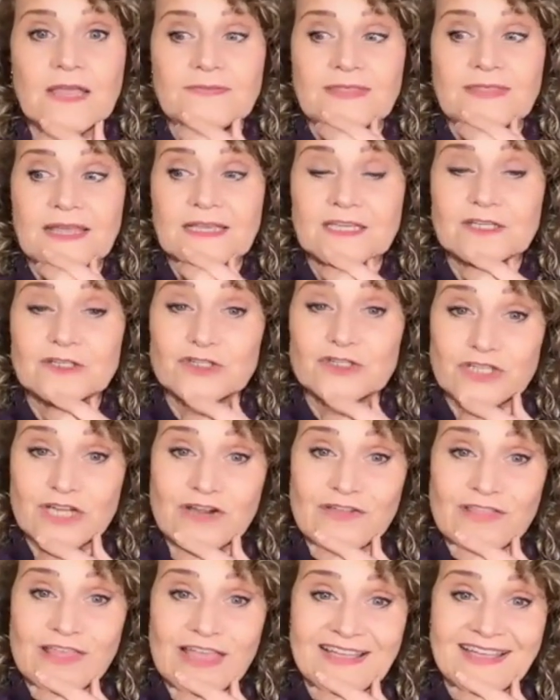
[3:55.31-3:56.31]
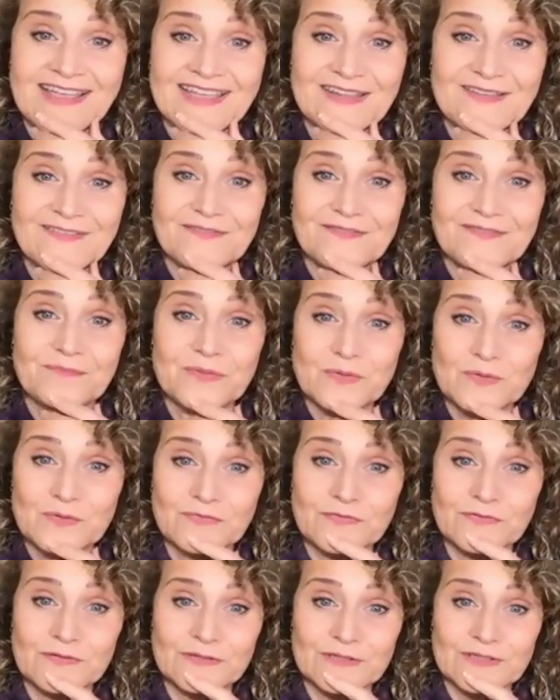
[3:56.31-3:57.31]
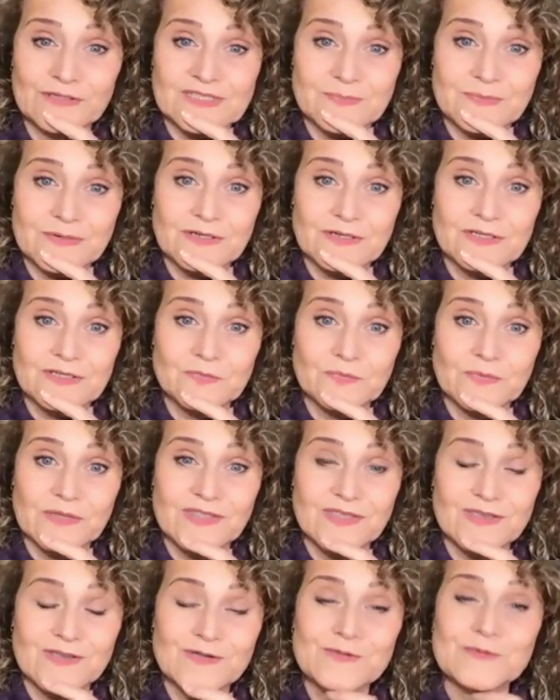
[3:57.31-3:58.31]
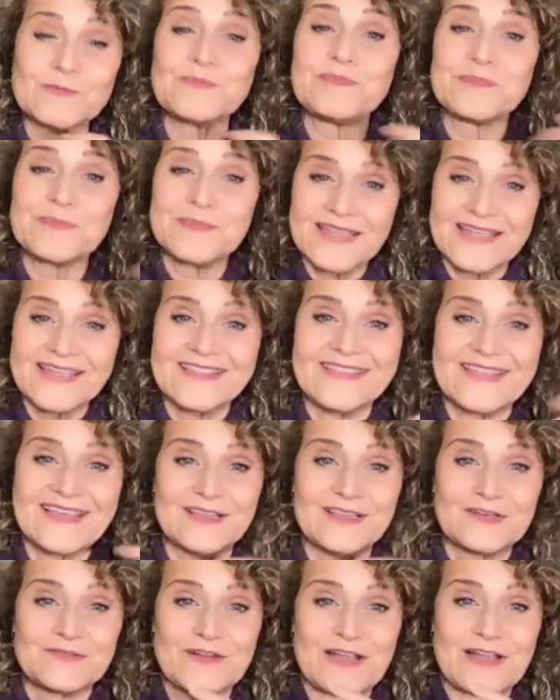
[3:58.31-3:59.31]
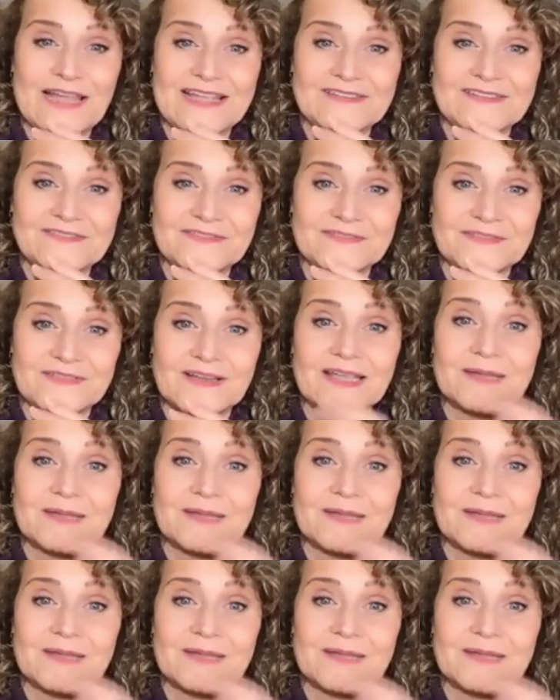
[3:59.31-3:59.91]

that can share that kind of beautiful experience with you, they'll arrive.